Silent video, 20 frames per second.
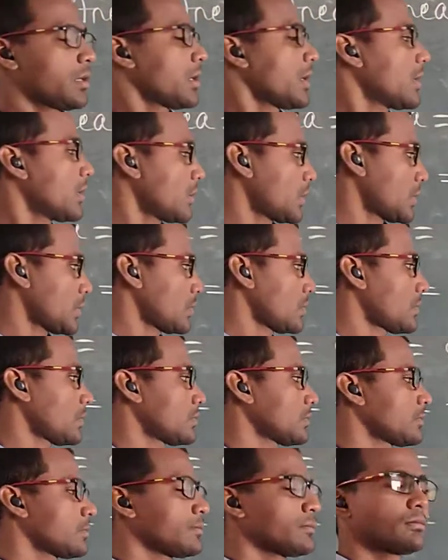
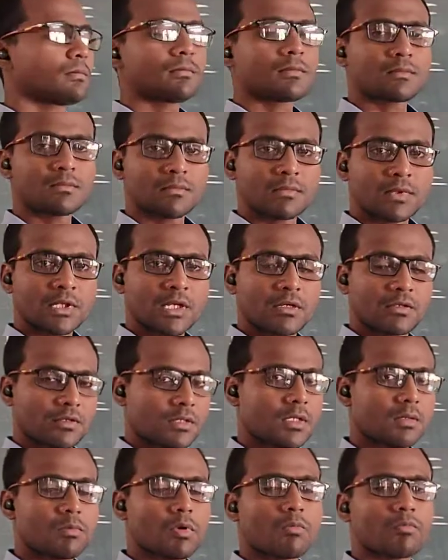into
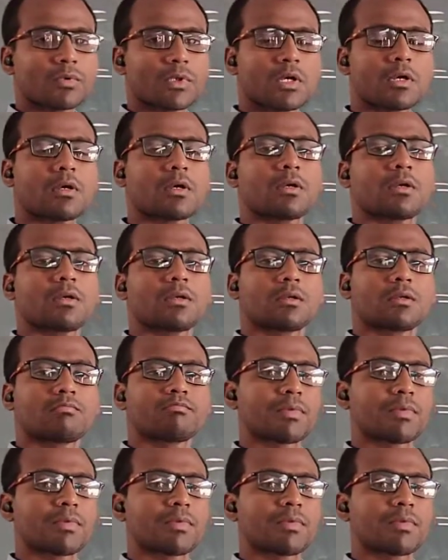sum of the